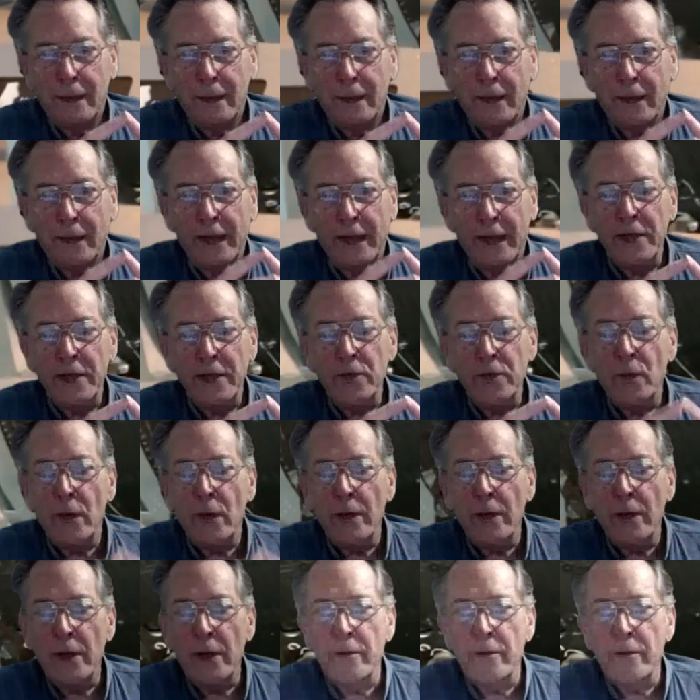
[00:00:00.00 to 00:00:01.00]
and that is
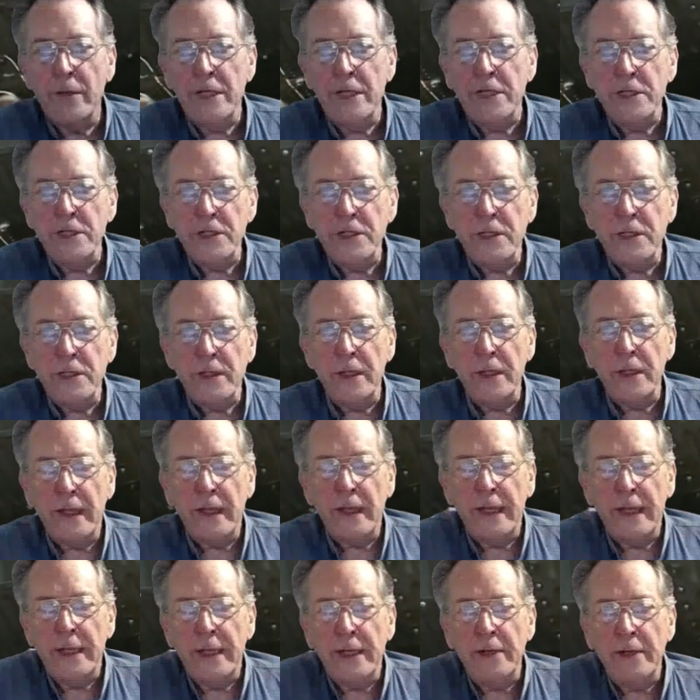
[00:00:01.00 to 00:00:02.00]
one of the reasons that
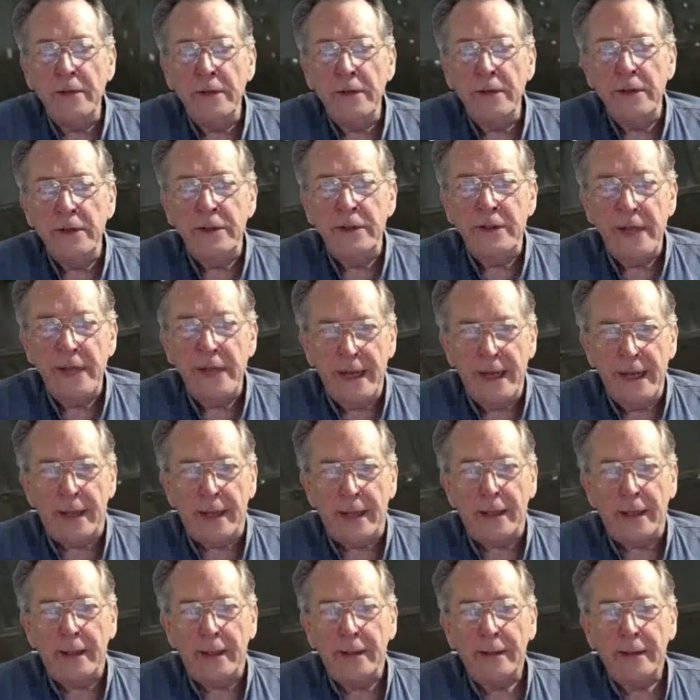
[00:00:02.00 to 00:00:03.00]
they don't
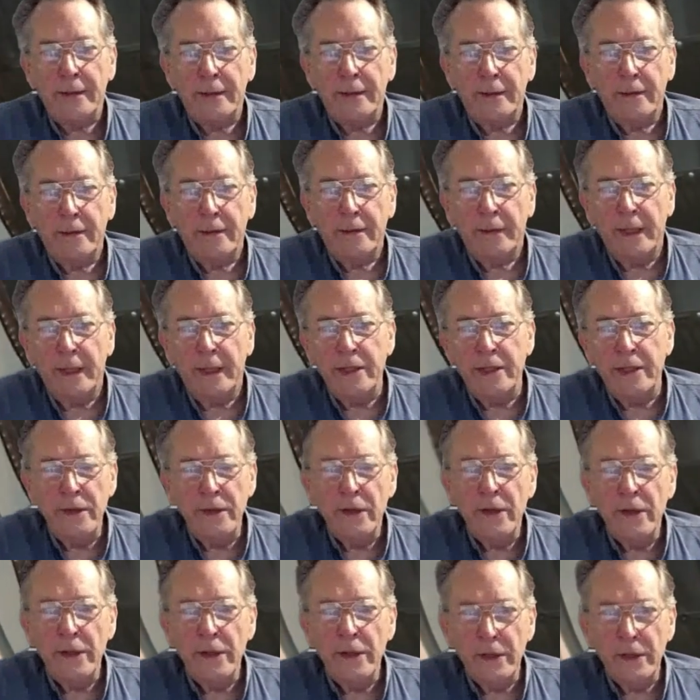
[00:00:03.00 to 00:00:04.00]
dare. They do
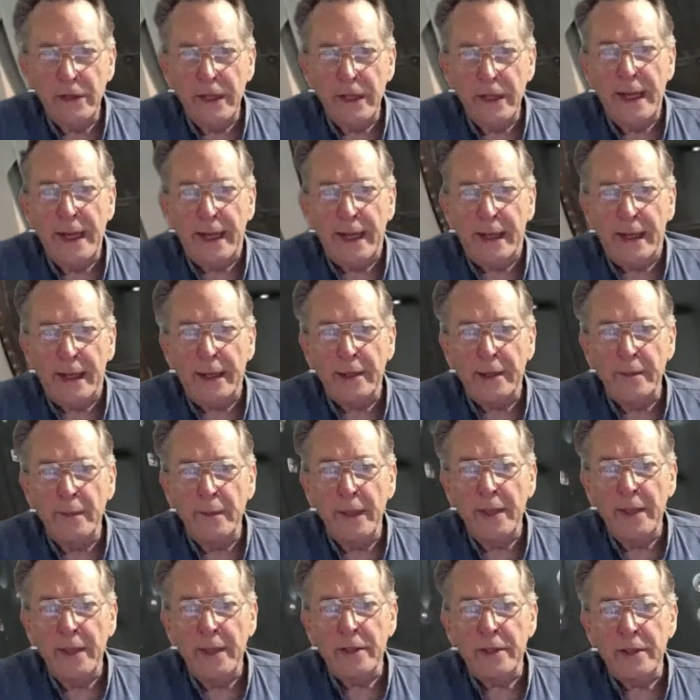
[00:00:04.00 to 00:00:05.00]
not dare
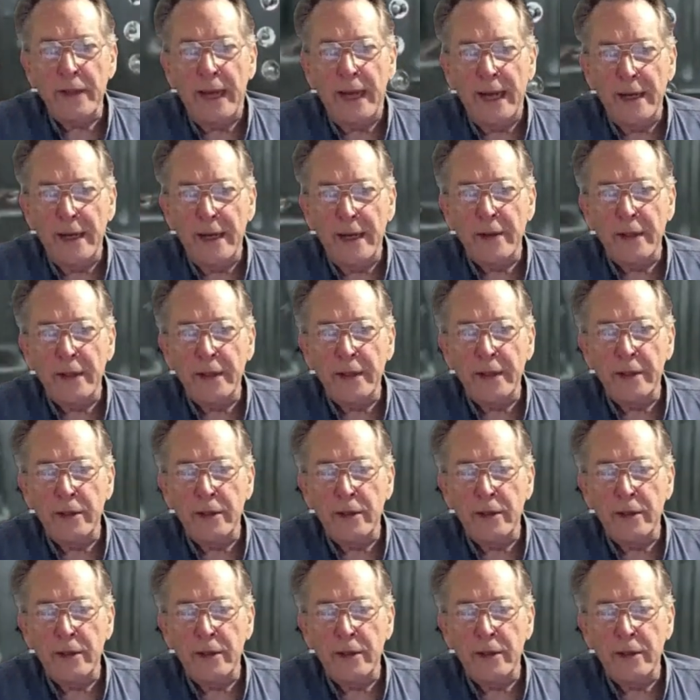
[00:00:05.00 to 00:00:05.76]
admit to anything to